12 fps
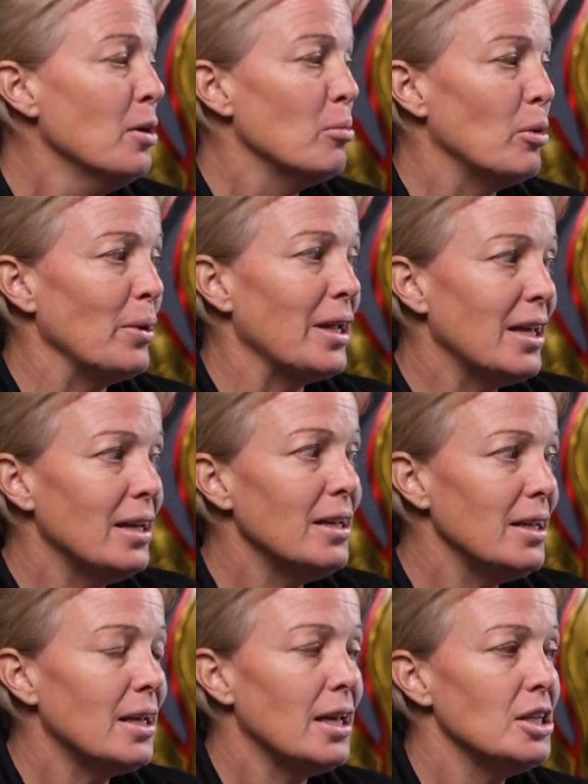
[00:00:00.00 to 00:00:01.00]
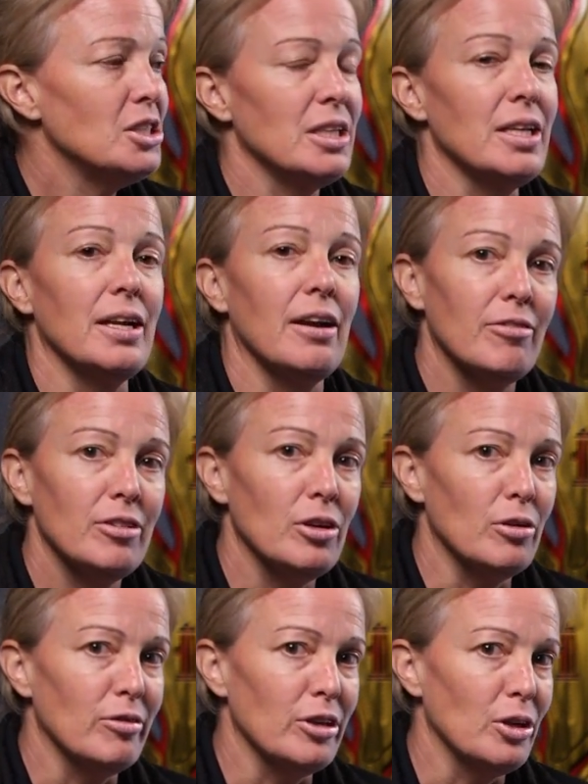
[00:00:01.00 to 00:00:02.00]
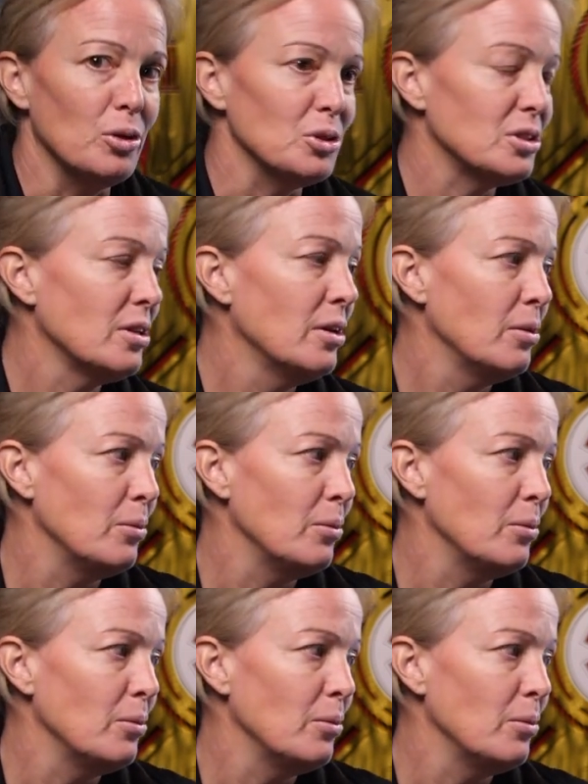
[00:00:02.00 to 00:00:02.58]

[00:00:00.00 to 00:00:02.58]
But we get an EKG in every overdose.